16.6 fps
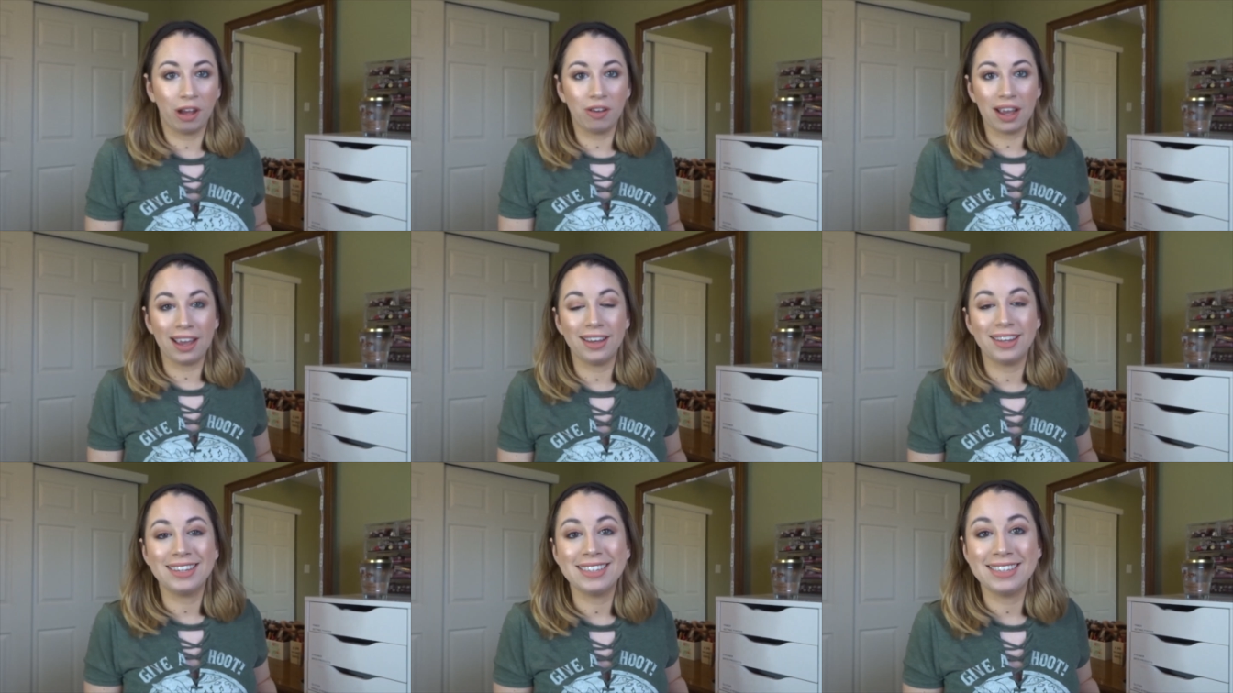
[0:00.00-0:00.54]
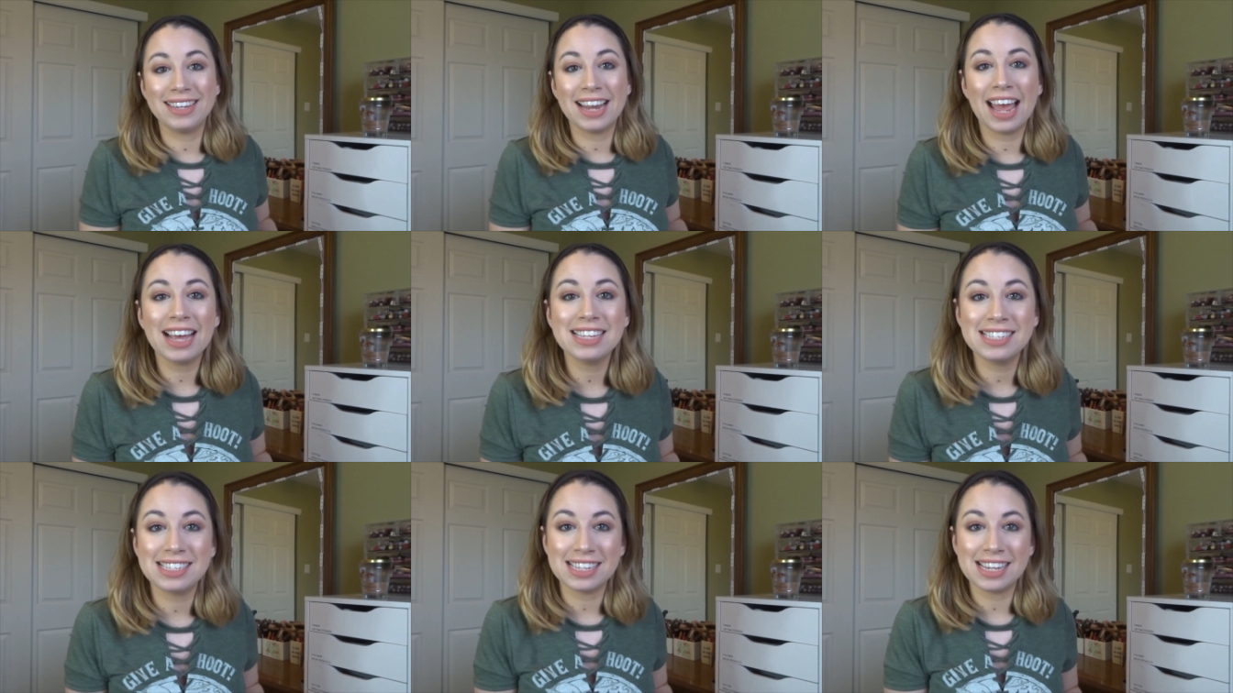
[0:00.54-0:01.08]
Okay,
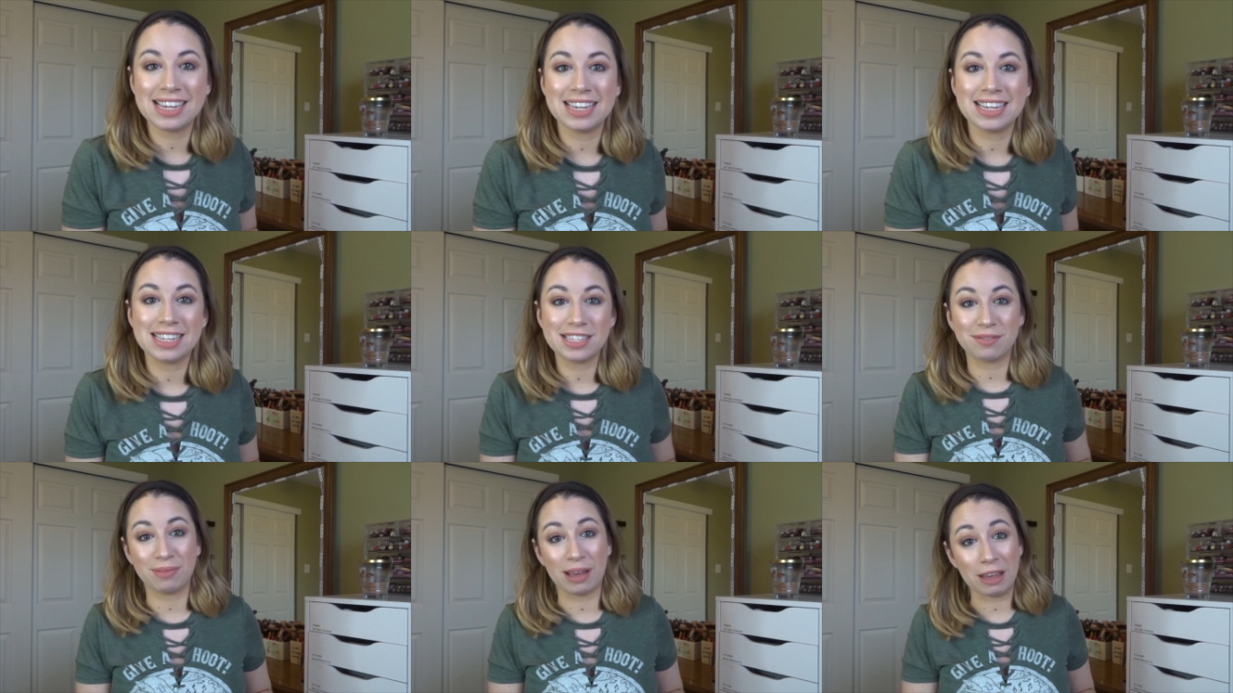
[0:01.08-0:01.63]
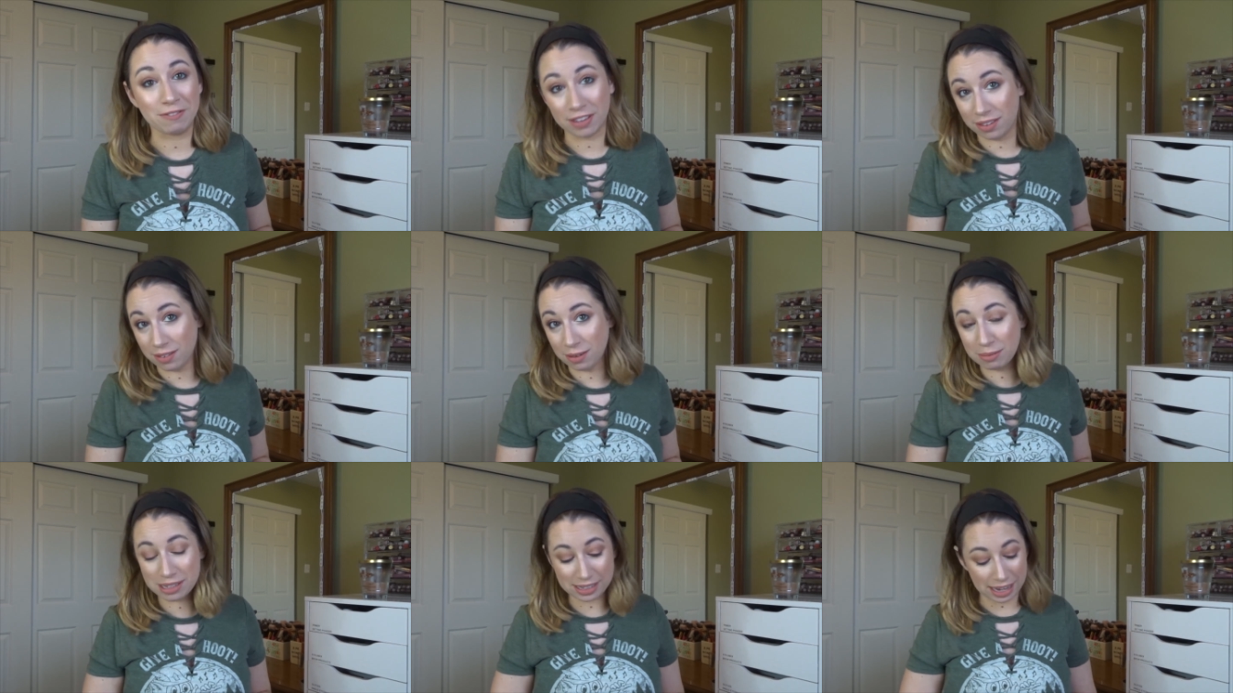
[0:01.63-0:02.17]
next is my
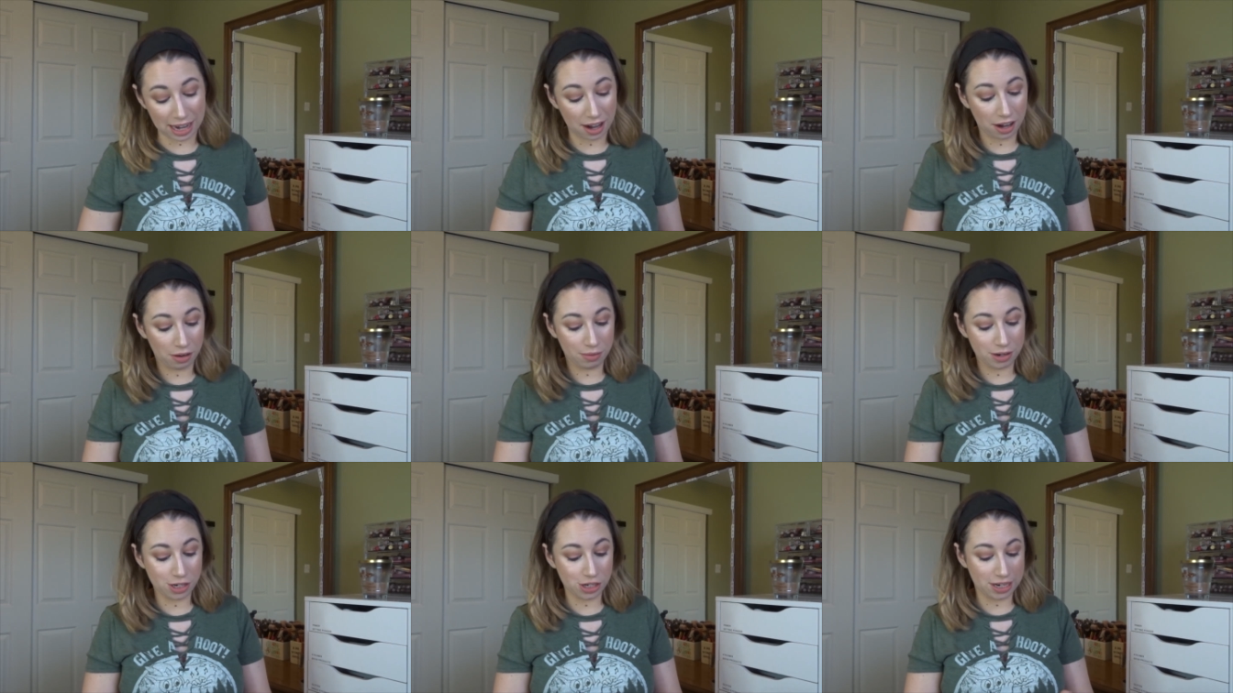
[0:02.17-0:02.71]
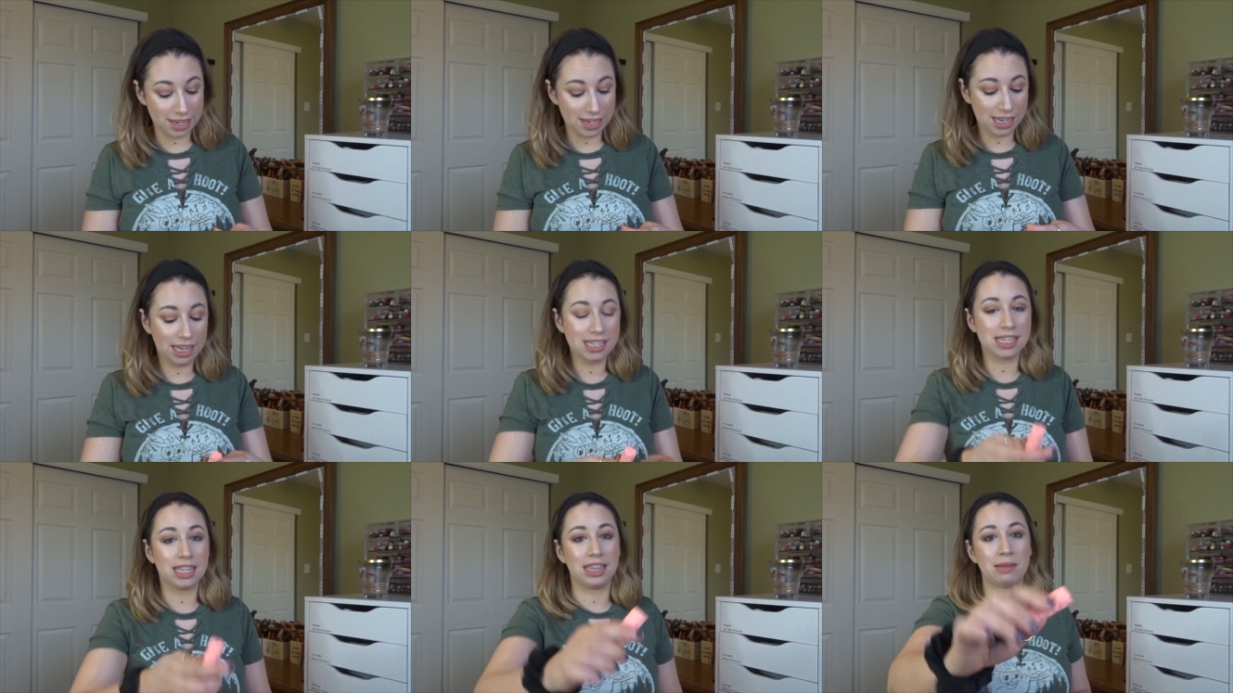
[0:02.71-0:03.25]
favorite mascara, which
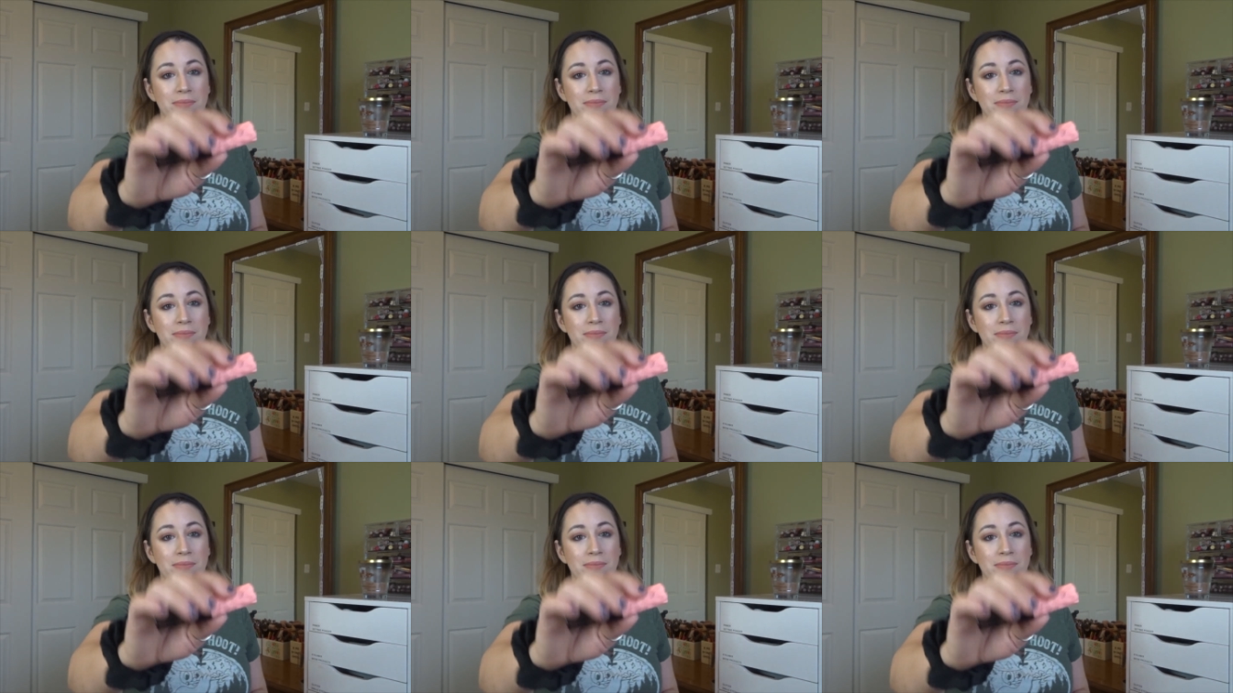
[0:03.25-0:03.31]
is the